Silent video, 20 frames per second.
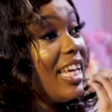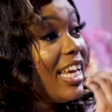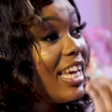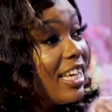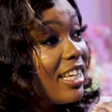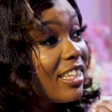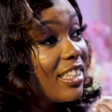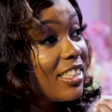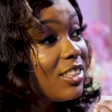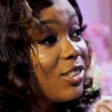
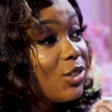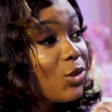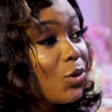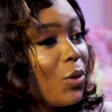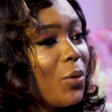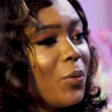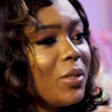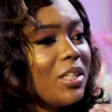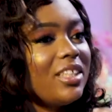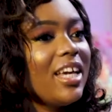English.
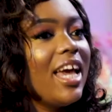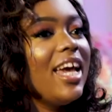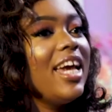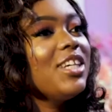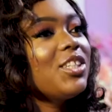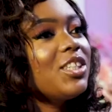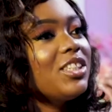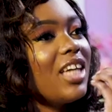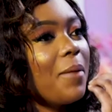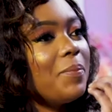So
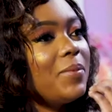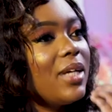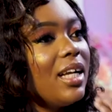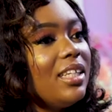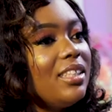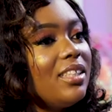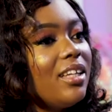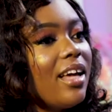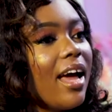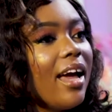he just kept
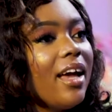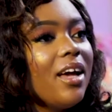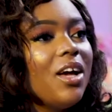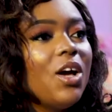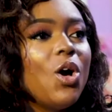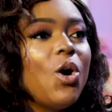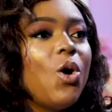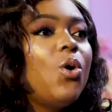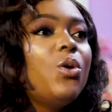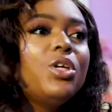telling the guy,
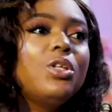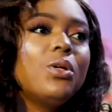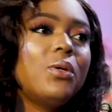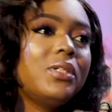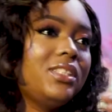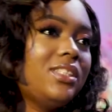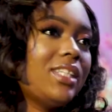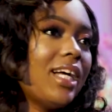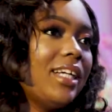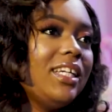oh, you don't
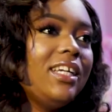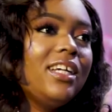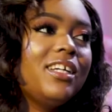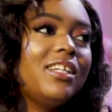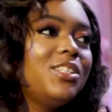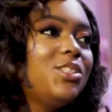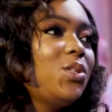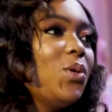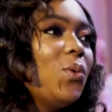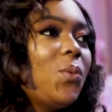understand
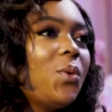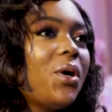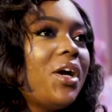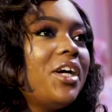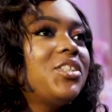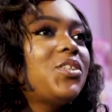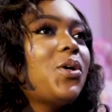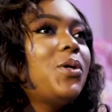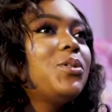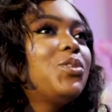English, don't
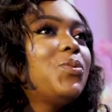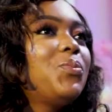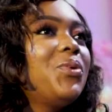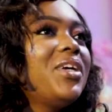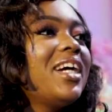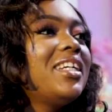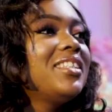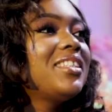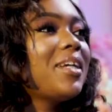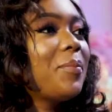worry, someone should
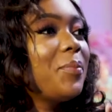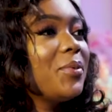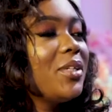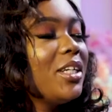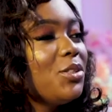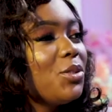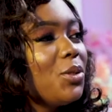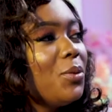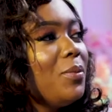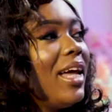bring an
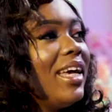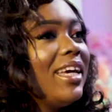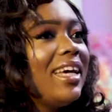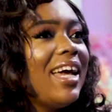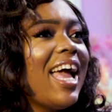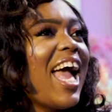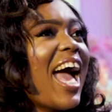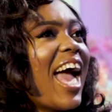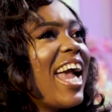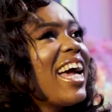interpreter. I'm like,
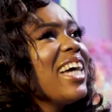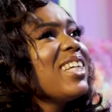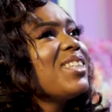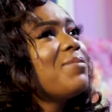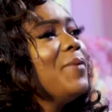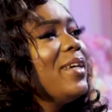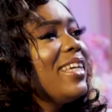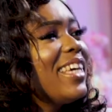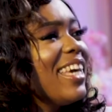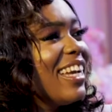I can't
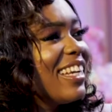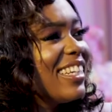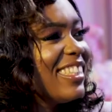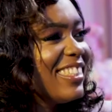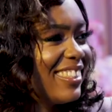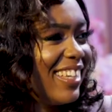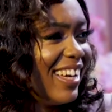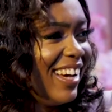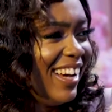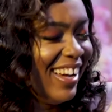speak
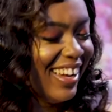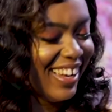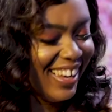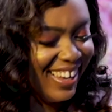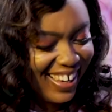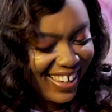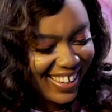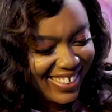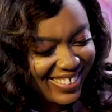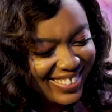English.
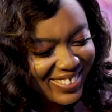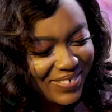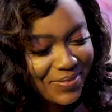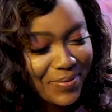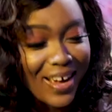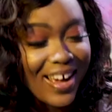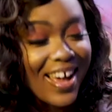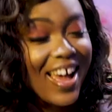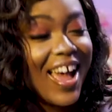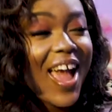
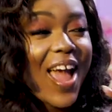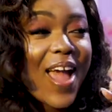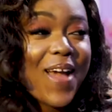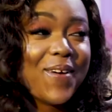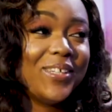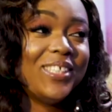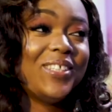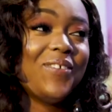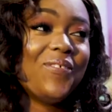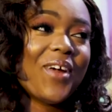
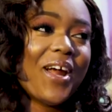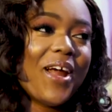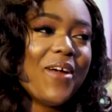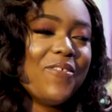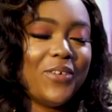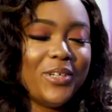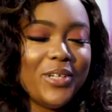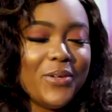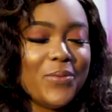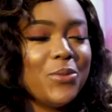It was a very
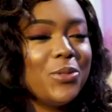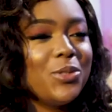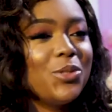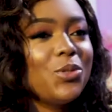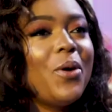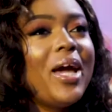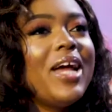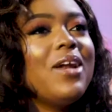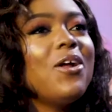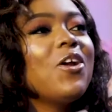funny one.
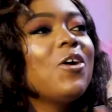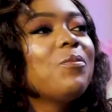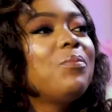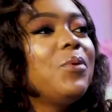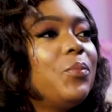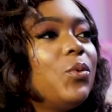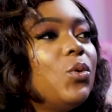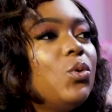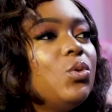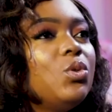So a lot of
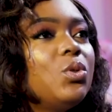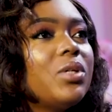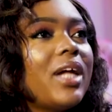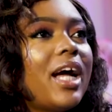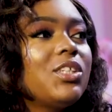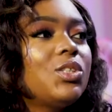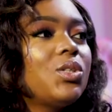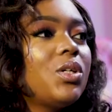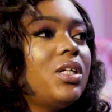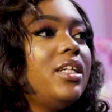people don't
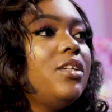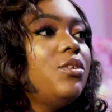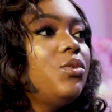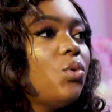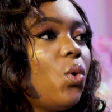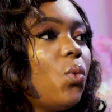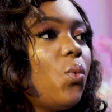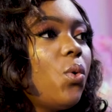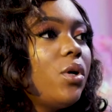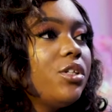actually
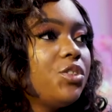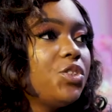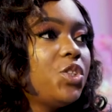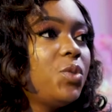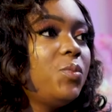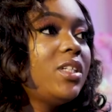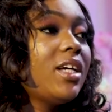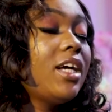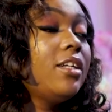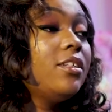know what
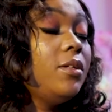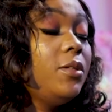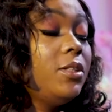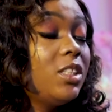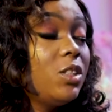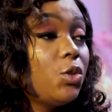social media